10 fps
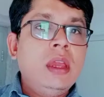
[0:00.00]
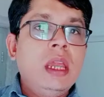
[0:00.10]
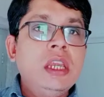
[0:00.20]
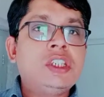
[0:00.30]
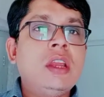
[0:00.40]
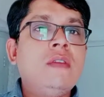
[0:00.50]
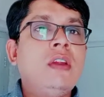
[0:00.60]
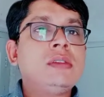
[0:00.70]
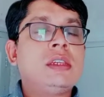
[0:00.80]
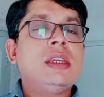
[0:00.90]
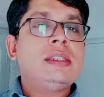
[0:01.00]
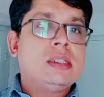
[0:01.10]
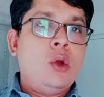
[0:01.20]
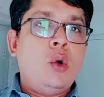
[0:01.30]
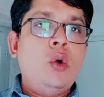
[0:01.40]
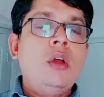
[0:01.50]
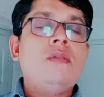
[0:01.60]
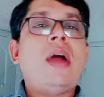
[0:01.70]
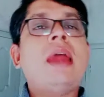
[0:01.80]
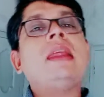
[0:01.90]
initial velocity
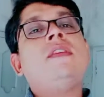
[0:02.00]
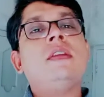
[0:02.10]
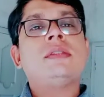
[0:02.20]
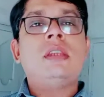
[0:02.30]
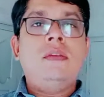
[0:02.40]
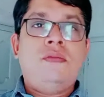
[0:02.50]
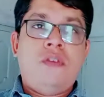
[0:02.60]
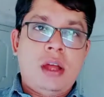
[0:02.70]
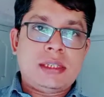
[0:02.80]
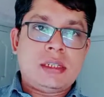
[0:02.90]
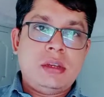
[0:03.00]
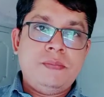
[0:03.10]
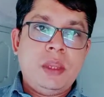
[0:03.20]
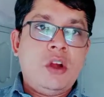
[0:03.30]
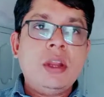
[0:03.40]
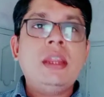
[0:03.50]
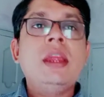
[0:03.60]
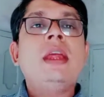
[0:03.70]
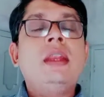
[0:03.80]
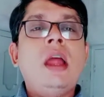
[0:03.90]
slow, final velocity fast. Got
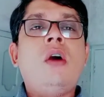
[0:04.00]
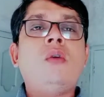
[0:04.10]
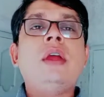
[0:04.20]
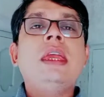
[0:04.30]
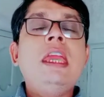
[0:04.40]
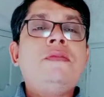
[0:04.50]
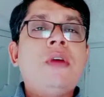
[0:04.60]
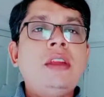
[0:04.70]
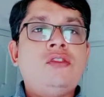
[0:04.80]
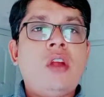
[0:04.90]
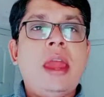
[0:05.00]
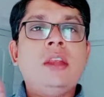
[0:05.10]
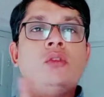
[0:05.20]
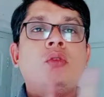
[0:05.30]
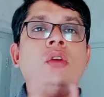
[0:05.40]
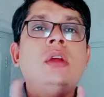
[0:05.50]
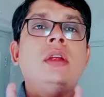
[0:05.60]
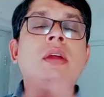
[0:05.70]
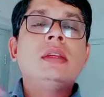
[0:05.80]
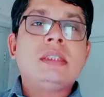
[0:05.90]
it? Now if I try to
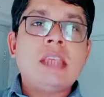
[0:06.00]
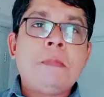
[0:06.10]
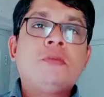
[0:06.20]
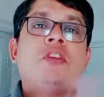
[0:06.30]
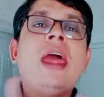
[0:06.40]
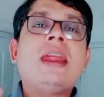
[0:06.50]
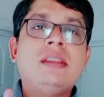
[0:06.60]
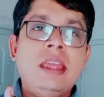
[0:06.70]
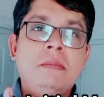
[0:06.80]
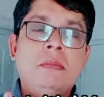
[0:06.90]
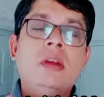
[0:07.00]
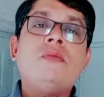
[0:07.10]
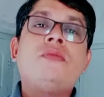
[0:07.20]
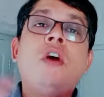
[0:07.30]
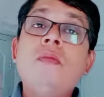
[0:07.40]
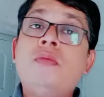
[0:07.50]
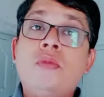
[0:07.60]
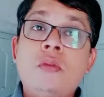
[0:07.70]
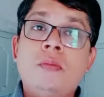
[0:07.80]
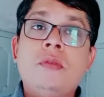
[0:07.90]
subtract them from
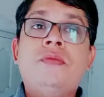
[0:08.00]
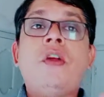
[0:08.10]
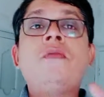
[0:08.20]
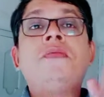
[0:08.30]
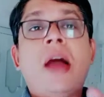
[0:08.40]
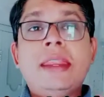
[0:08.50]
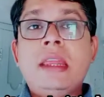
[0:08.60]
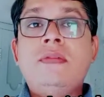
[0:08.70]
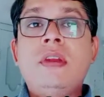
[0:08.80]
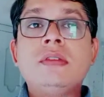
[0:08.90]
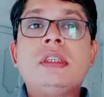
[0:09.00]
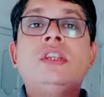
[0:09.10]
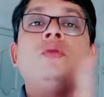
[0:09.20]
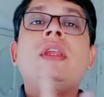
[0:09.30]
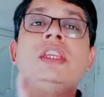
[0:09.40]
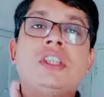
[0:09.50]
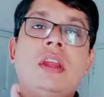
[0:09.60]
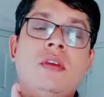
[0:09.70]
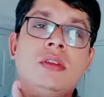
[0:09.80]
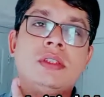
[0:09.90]
whom? From final velocity to
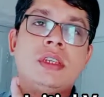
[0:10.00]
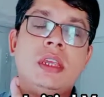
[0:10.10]
initial velocity.